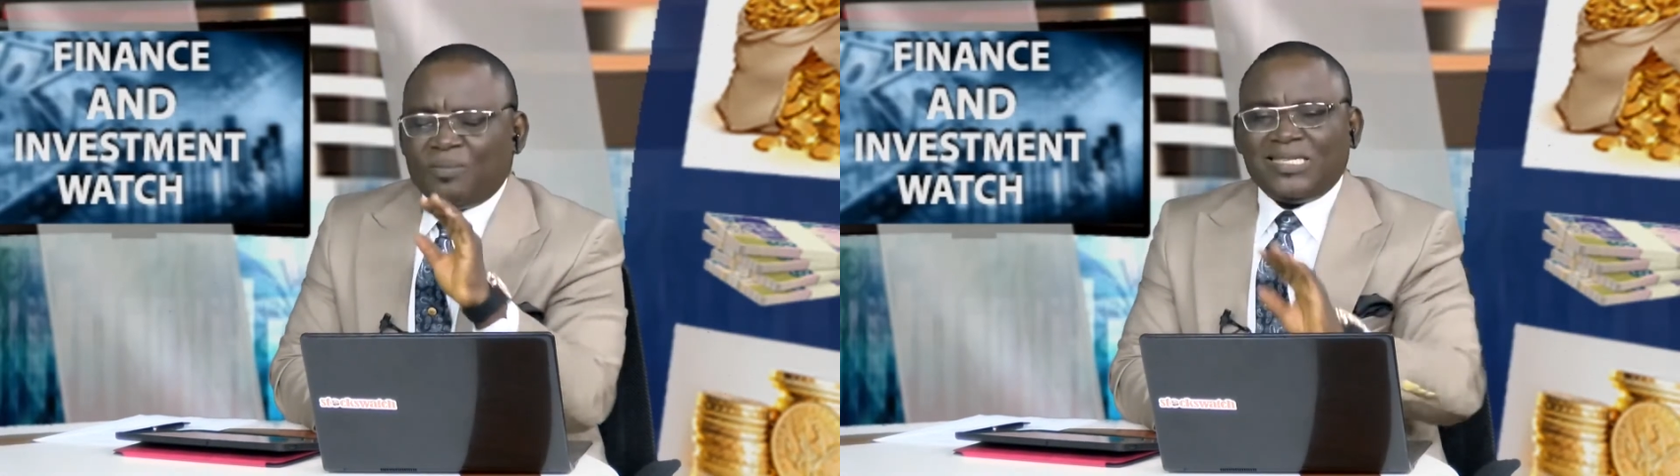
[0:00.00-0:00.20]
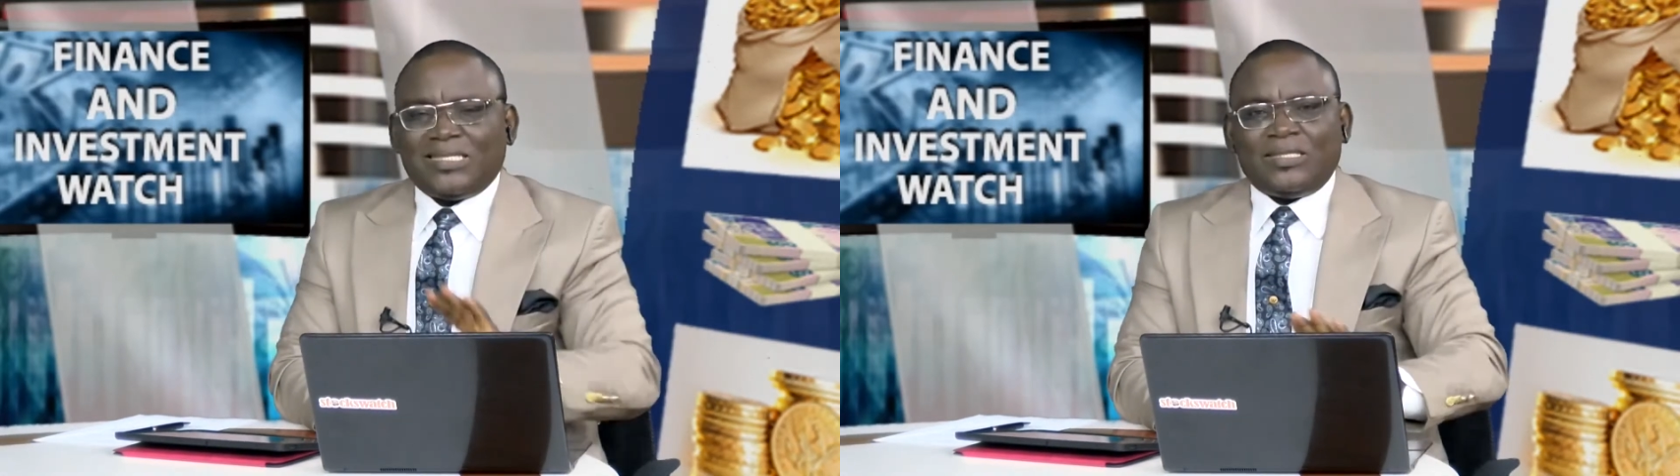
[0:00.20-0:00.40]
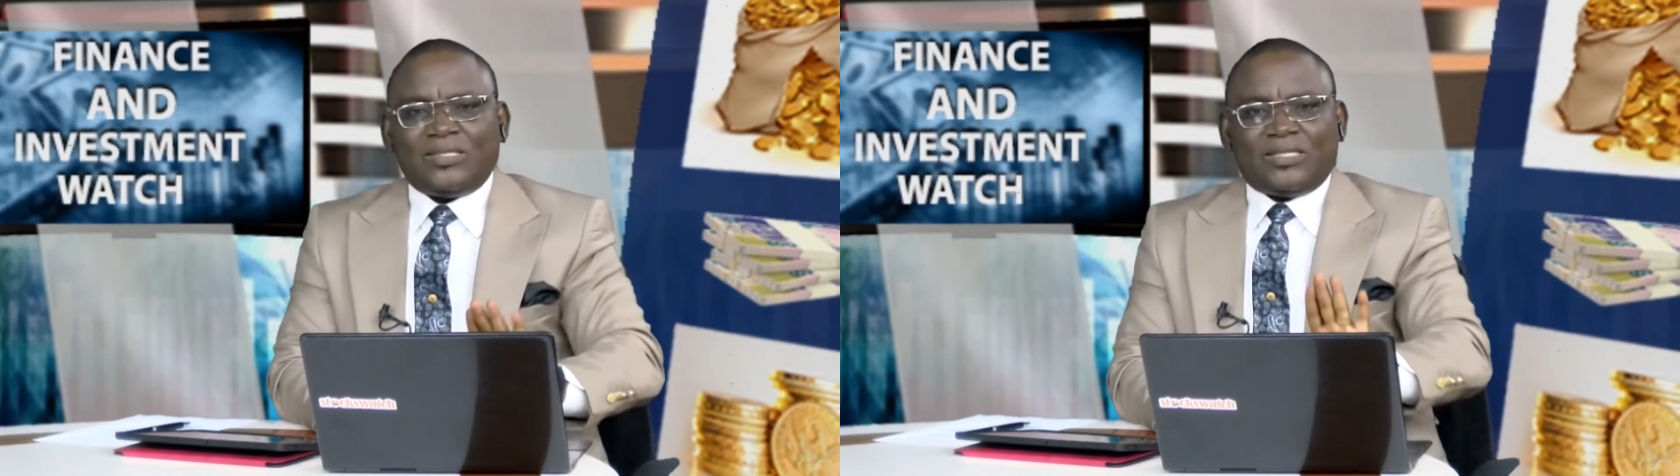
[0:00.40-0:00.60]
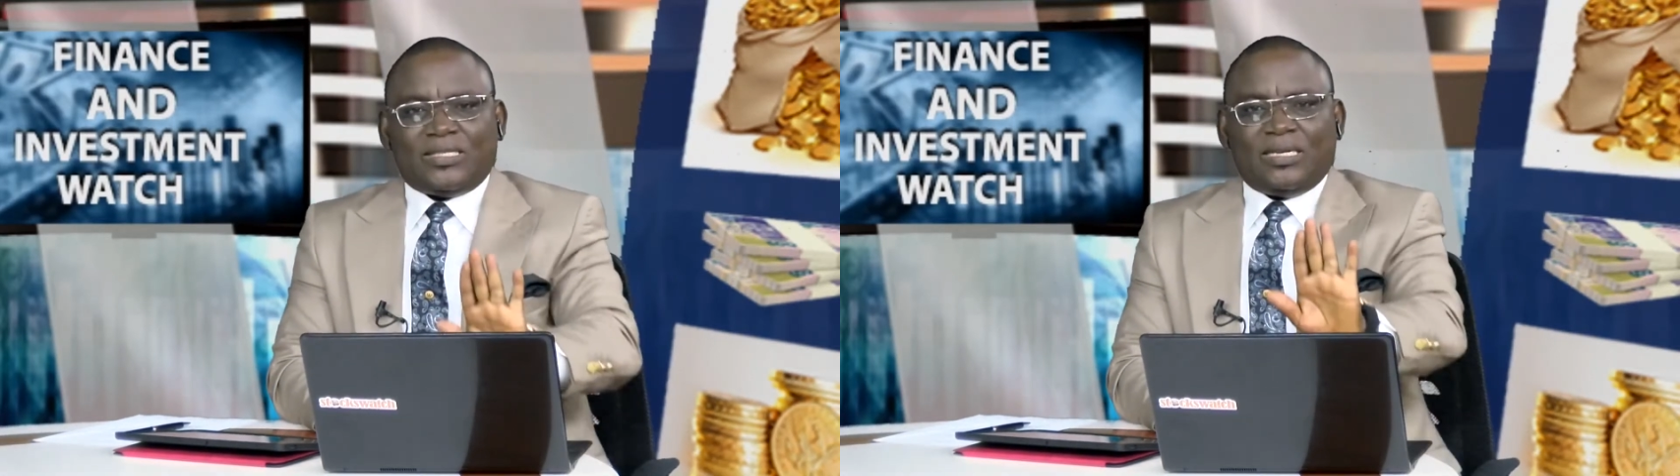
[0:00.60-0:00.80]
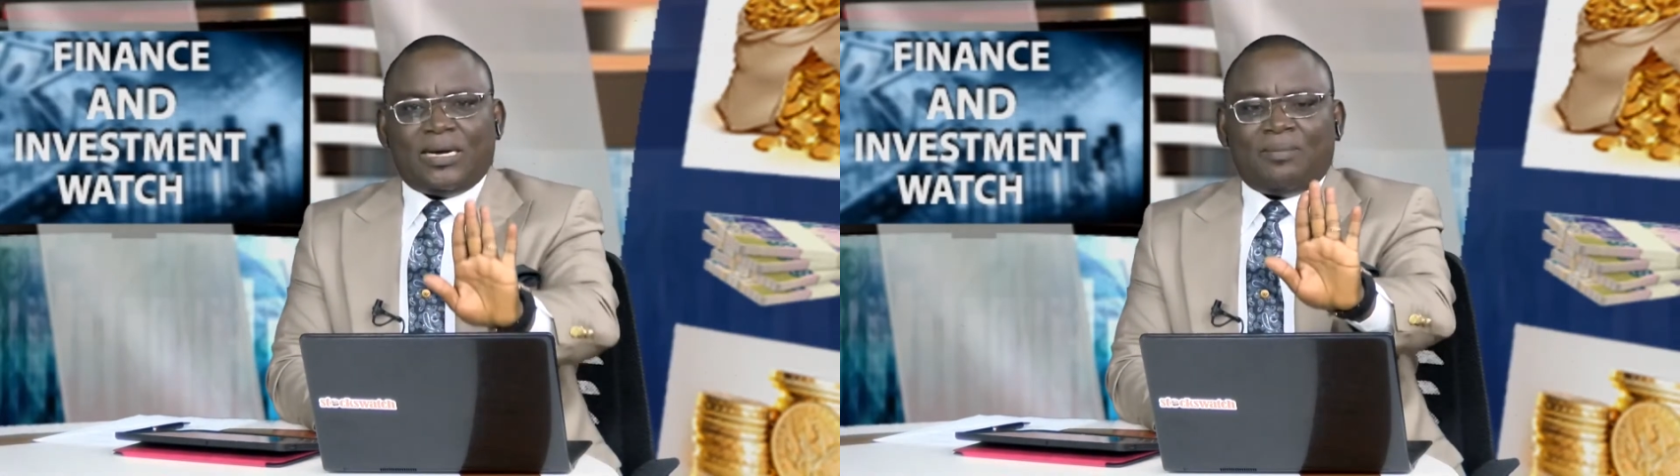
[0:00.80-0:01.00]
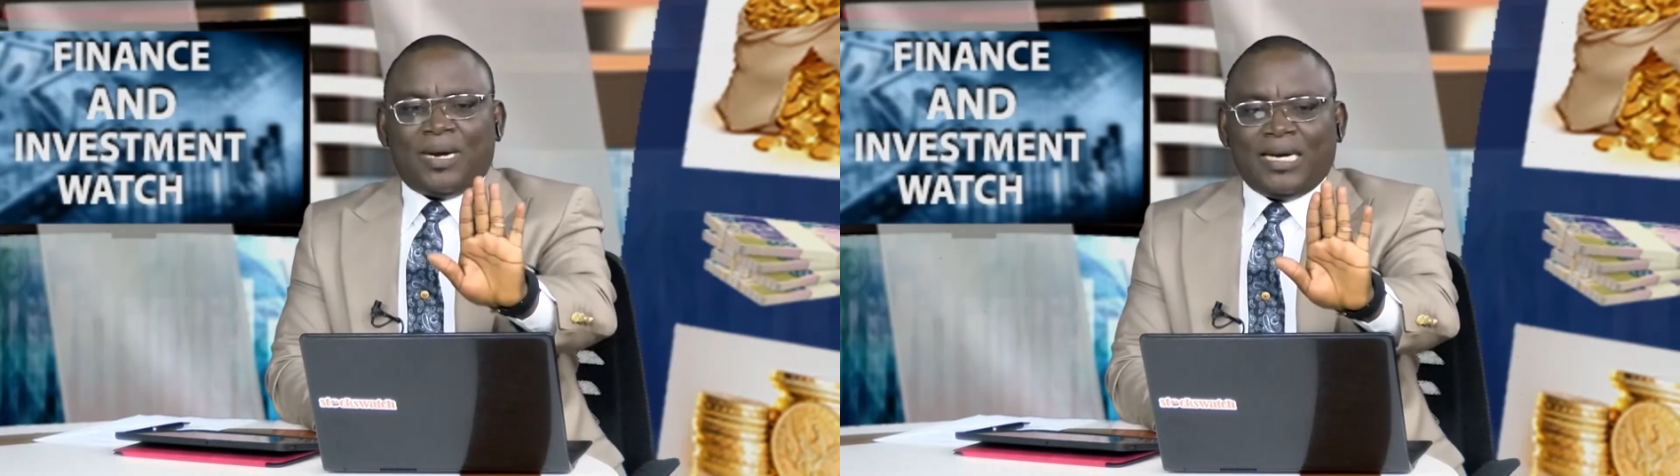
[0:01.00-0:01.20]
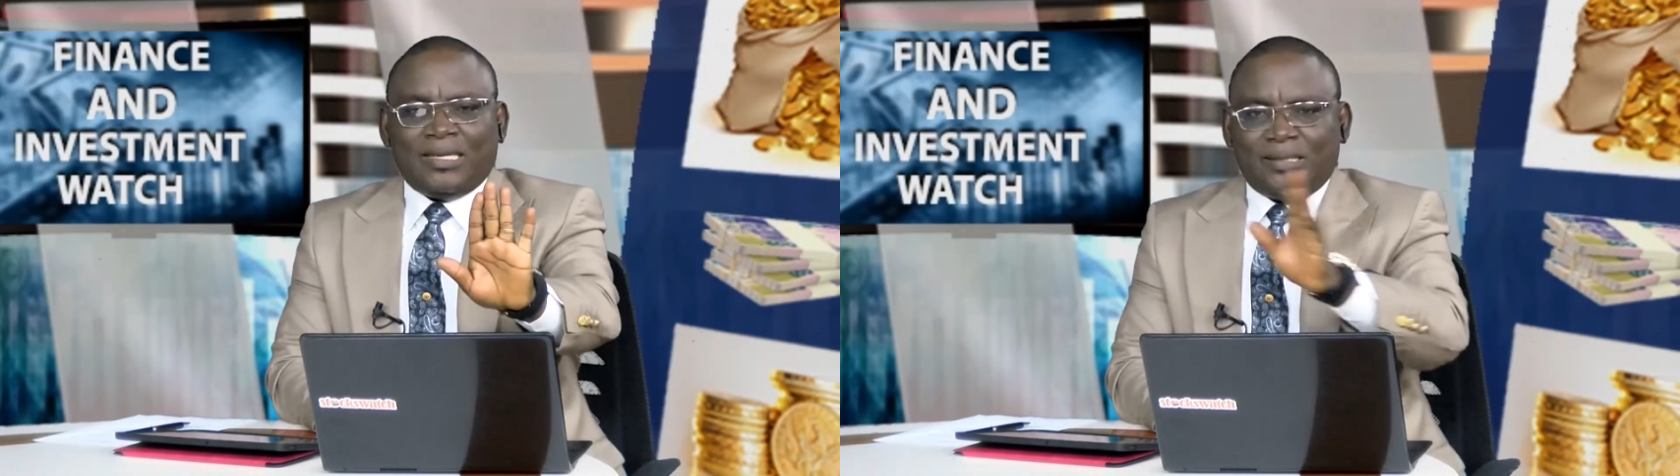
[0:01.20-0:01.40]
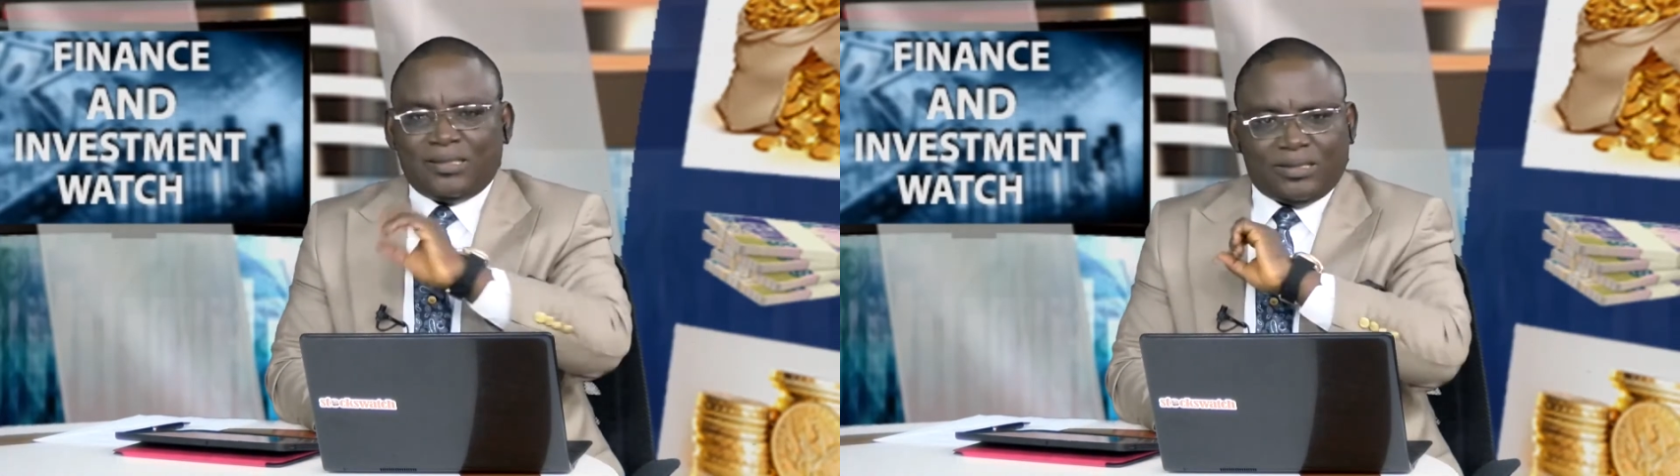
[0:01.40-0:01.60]
a sincere
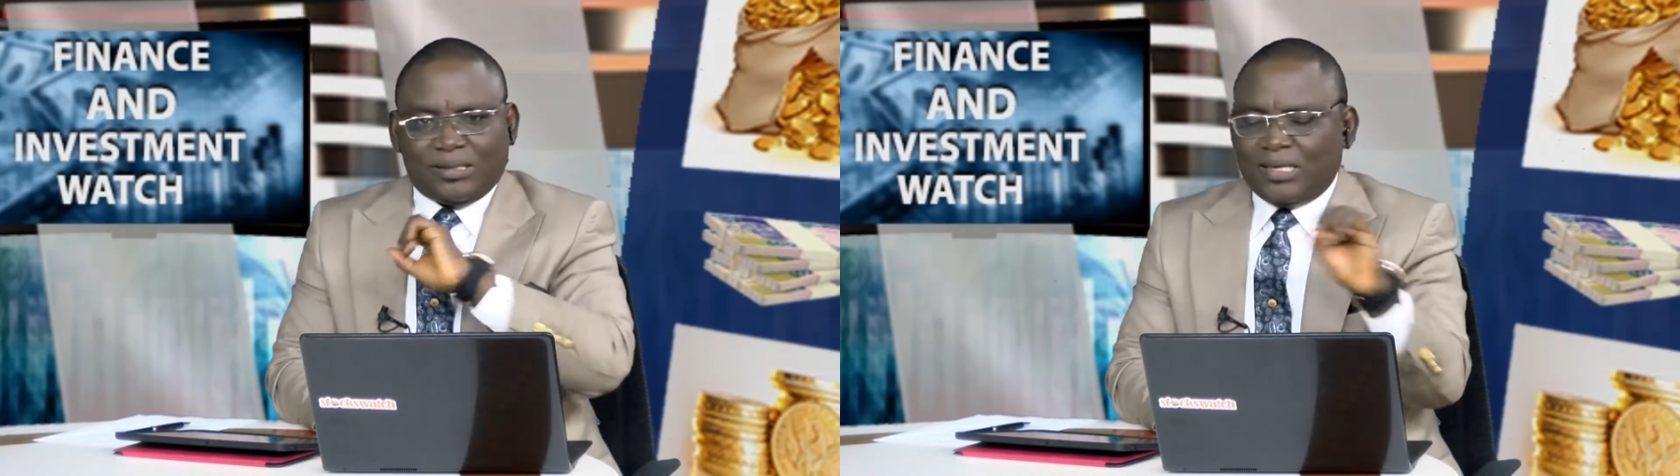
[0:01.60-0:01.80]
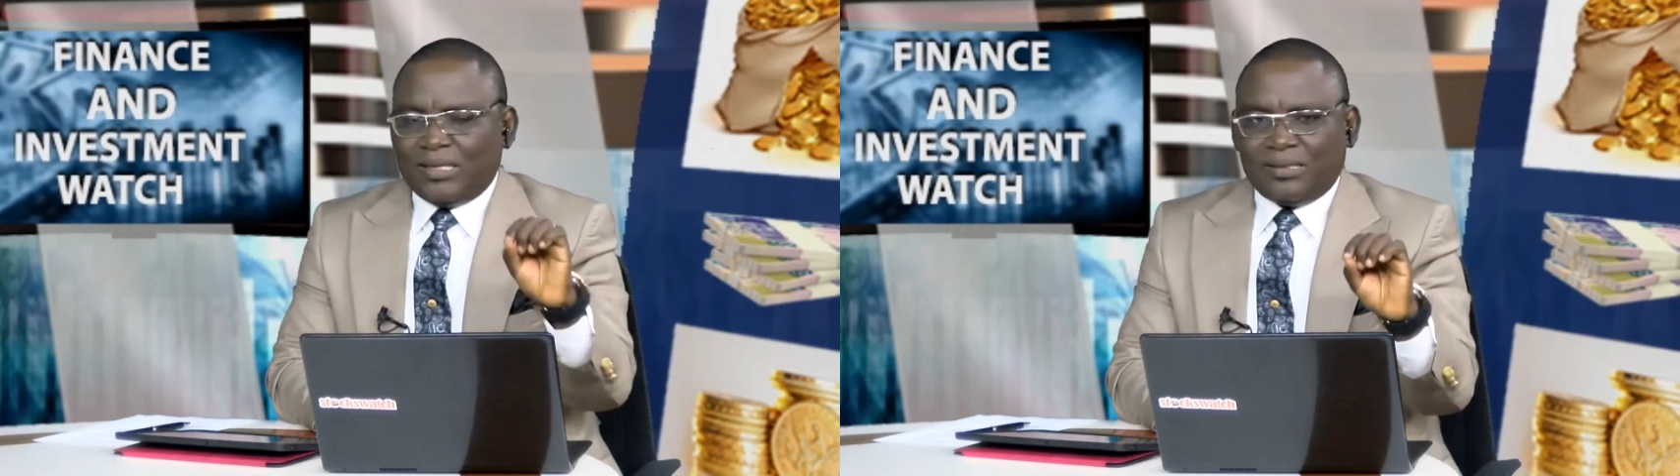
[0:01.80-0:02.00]
mindset.